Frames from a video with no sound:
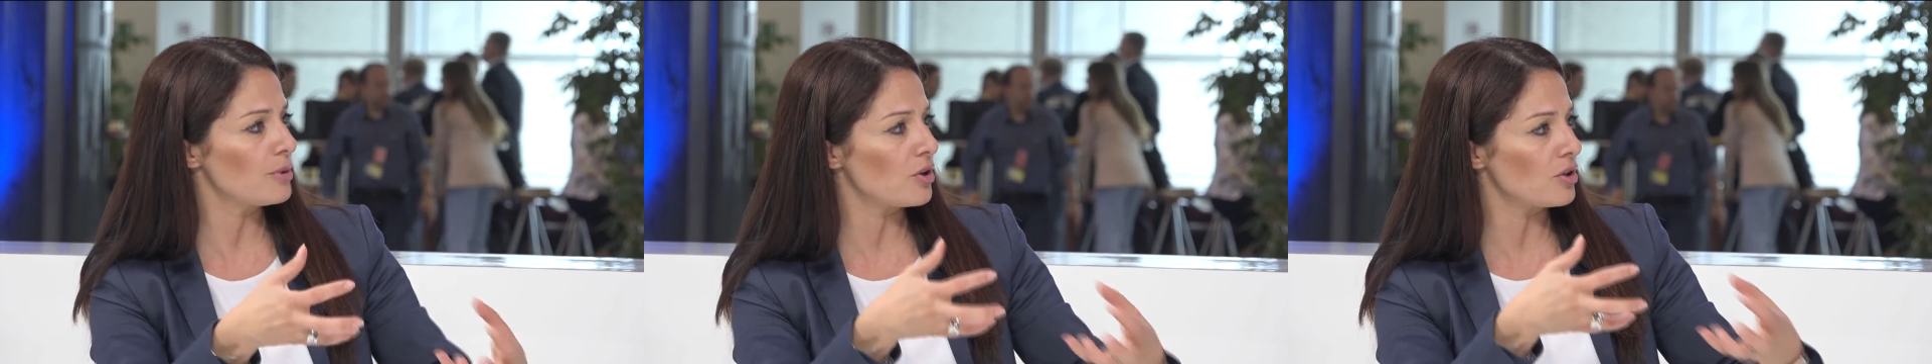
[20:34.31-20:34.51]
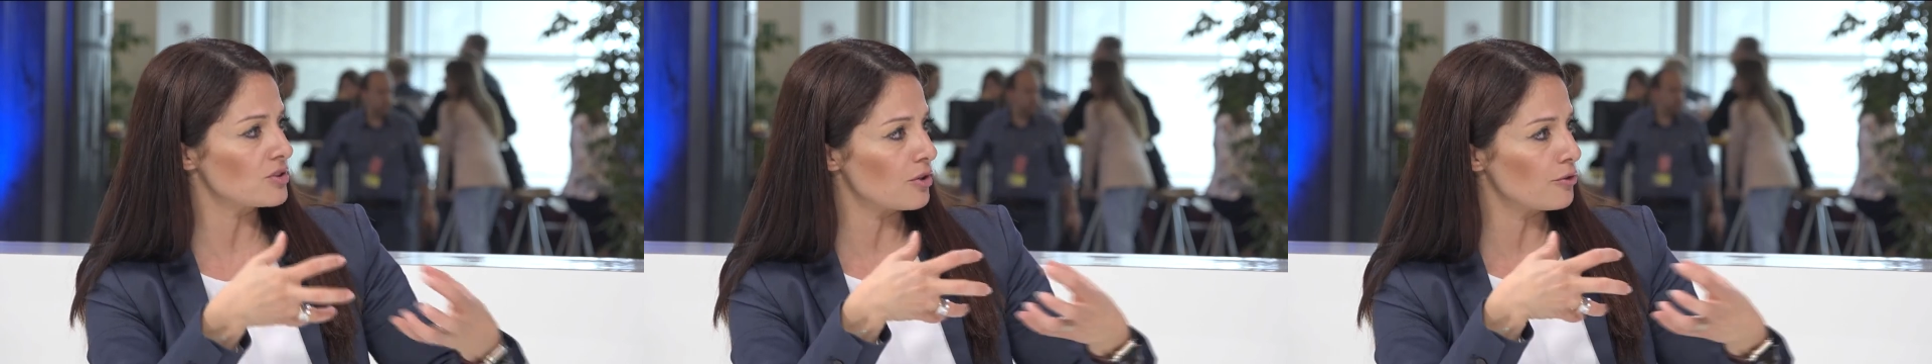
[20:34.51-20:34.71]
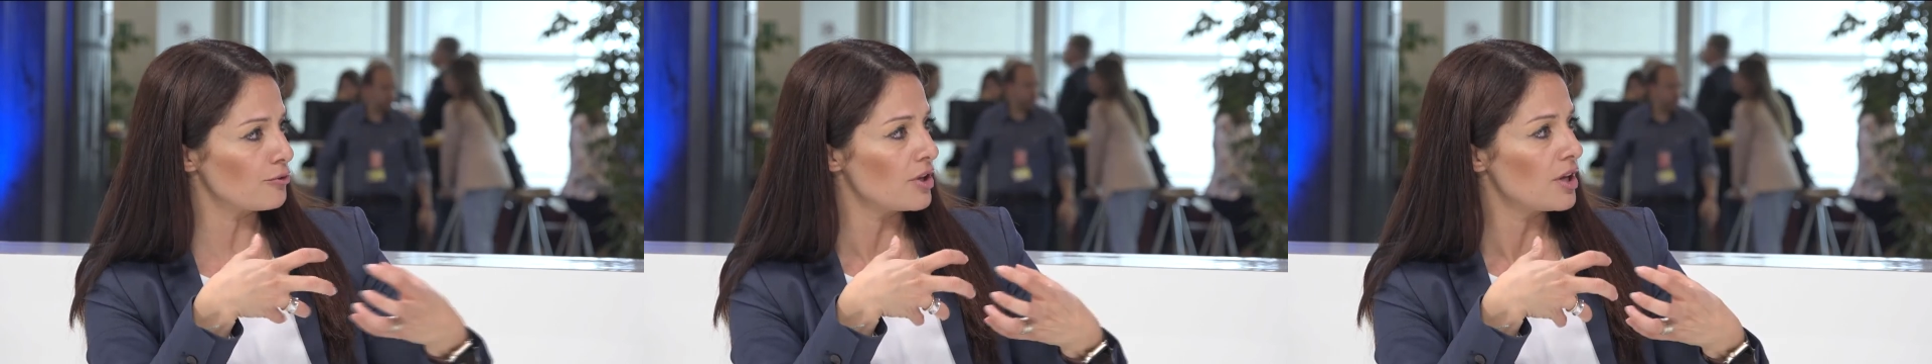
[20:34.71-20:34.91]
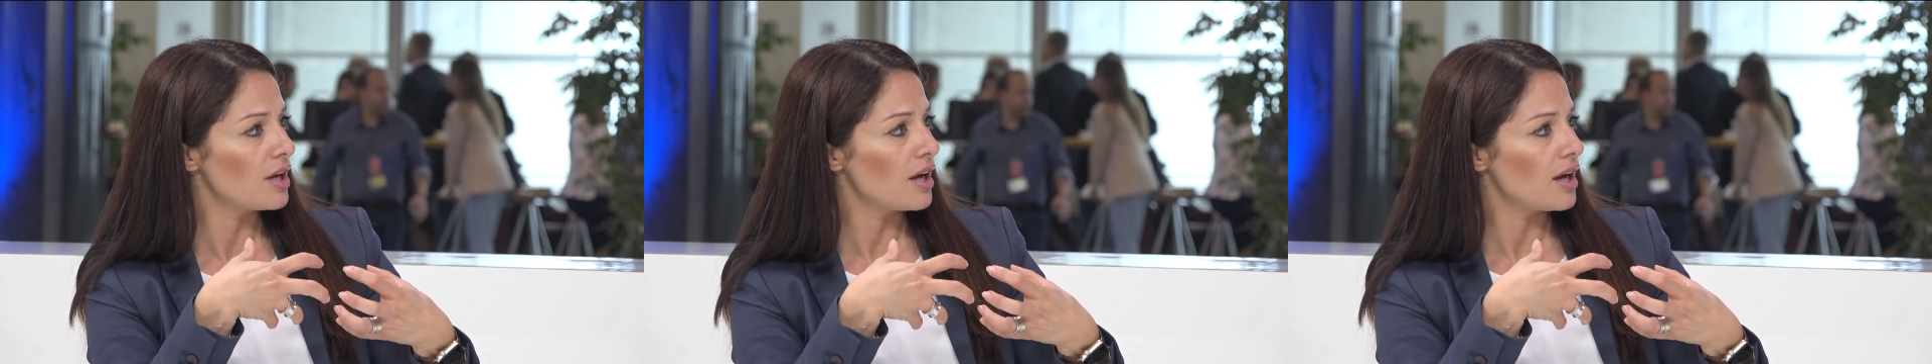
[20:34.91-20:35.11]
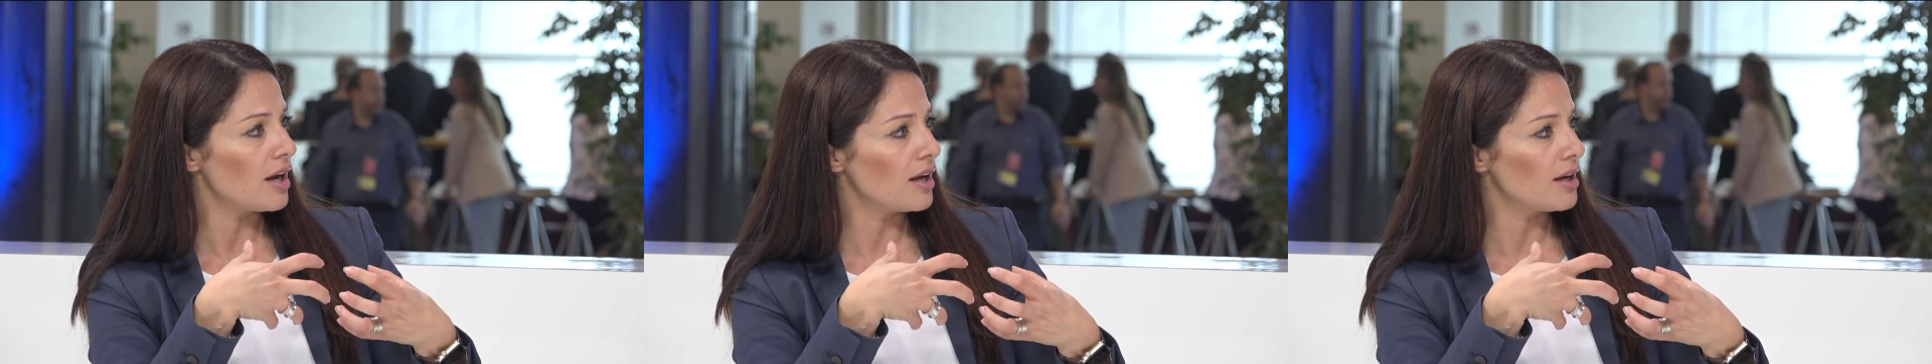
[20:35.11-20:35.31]
because of
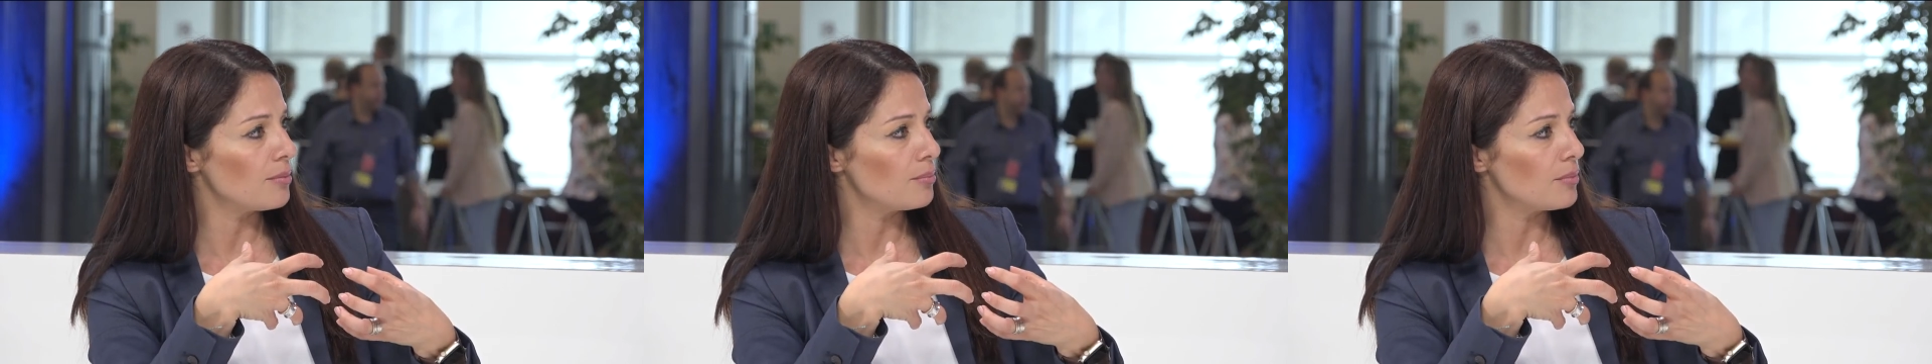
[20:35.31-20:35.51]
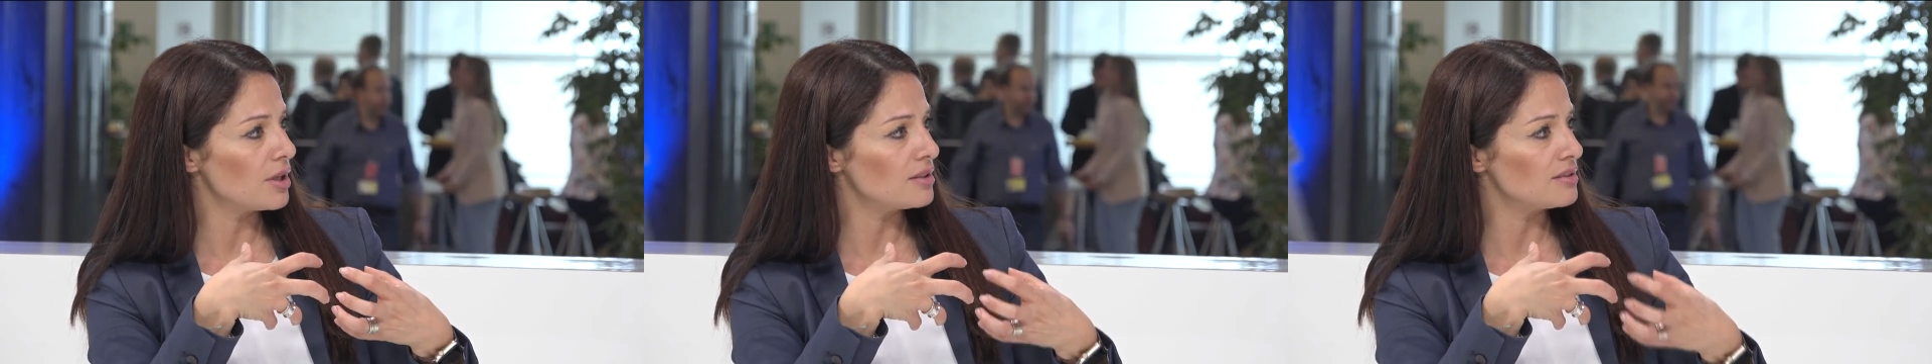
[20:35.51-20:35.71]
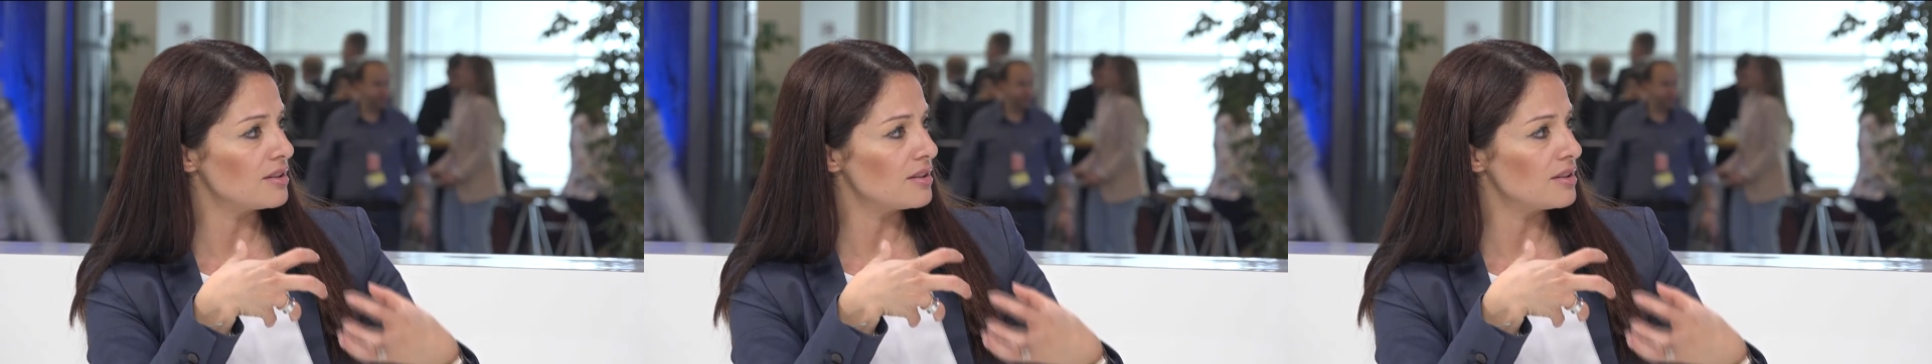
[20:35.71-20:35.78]
um,